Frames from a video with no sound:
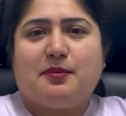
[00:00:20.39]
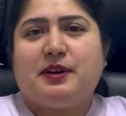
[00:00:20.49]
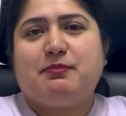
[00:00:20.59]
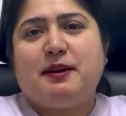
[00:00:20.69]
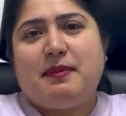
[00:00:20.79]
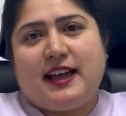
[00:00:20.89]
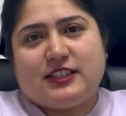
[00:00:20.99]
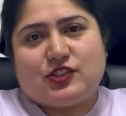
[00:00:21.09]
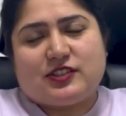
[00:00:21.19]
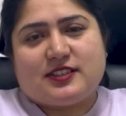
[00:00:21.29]
But my
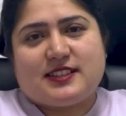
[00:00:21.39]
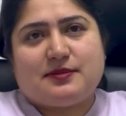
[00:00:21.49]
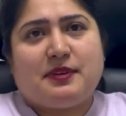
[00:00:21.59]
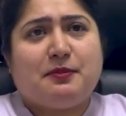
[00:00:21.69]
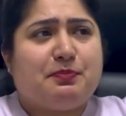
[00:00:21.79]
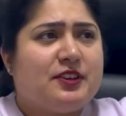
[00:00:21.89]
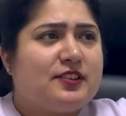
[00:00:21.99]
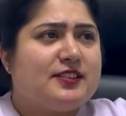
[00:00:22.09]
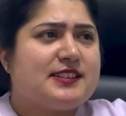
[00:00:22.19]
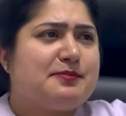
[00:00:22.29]
managers, my
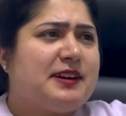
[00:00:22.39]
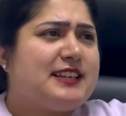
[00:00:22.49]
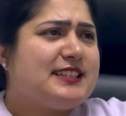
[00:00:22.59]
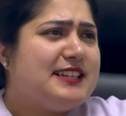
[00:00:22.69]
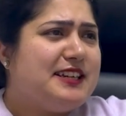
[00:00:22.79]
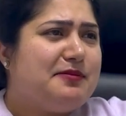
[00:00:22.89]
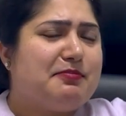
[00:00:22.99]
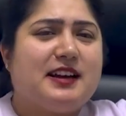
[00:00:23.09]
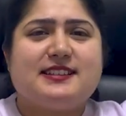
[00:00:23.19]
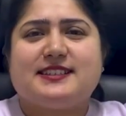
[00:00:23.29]
peers, my team,
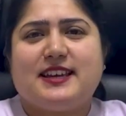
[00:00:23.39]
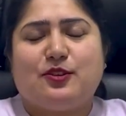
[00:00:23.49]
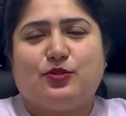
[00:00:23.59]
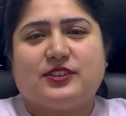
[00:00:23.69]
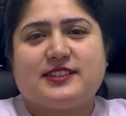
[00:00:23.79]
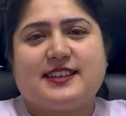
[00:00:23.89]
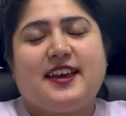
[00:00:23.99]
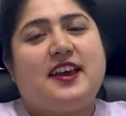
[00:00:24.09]
my stakeholders,